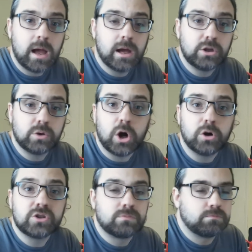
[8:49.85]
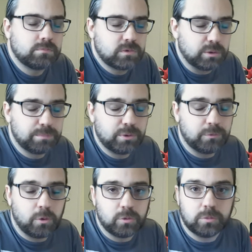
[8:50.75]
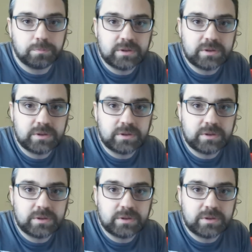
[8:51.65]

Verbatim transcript: Uh, you can't just dump a raw